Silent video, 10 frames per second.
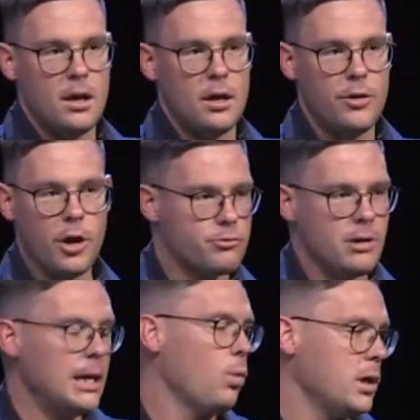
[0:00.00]
not
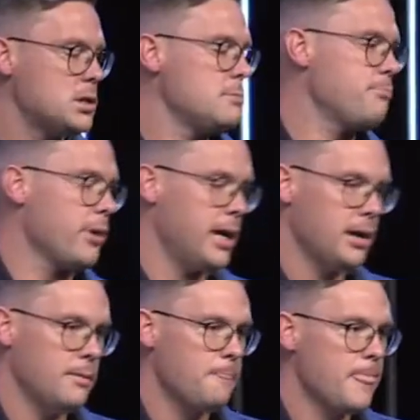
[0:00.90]
really want to pray
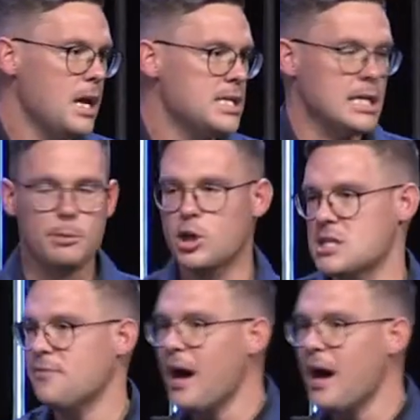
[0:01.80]
you see, because if I